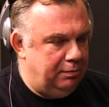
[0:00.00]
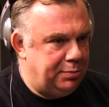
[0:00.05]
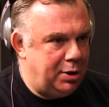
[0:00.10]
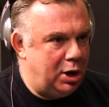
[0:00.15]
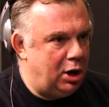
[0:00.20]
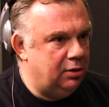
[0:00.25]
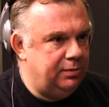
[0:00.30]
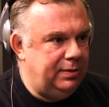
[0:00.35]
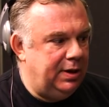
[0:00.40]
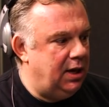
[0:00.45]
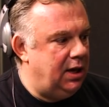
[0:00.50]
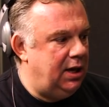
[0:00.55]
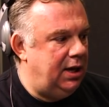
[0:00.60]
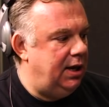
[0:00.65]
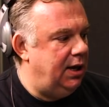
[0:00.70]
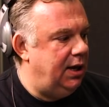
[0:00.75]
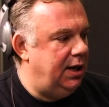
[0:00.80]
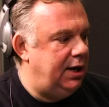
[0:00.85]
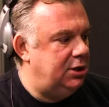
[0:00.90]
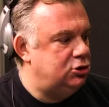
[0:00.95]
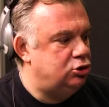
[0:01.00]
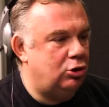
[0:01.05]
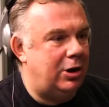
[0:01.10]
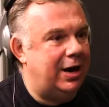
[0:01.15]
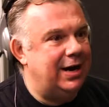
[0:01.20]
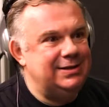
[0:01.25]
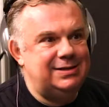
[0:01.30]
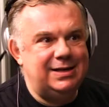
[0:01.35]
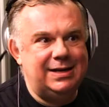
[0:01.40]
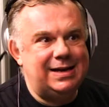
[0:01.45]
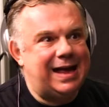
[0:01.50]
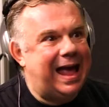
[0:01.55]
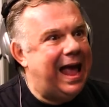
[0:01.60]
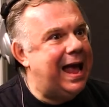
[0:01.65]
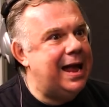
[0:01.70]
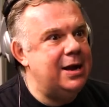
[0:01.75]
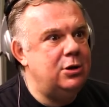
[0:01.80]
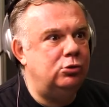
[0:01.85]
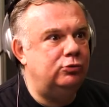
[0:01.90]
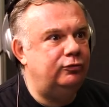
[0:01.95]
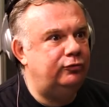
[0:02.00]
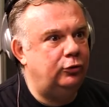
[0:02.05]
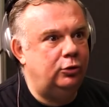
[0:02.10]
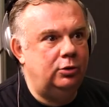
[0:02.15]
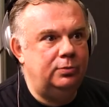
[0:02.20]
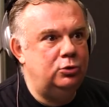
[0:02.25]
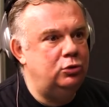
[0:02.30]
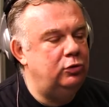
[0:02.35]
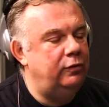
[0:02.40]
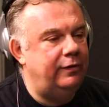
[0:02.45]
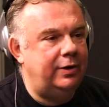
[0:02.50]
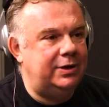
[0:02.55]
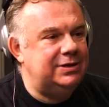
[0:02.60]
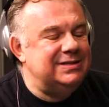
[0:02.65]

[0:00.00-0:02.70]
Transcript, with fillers: Pogba is trying to angle for a move?